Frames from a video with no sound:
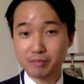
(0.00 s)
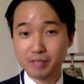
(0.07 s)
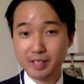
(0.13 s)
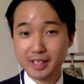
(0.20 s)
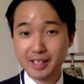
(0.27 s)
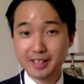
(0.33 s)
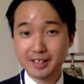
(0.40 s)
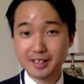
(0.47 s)
in
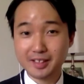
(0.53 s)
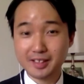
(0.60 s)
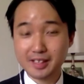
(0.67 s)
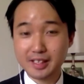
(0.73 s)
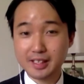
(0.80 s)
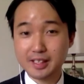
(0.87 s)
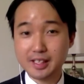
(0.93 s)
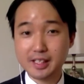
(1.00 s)
essence,
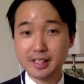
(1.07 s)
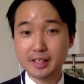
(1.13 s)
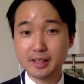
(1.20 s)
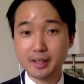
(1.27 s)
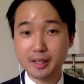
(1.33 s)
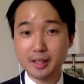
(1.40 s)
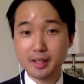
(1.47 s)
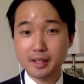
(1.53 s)
is
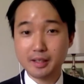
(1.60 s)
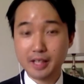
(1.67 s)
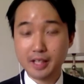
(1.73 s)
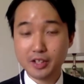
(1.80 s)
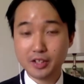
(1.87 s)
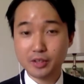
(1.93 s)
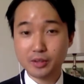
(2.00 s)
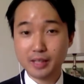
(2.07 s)
the National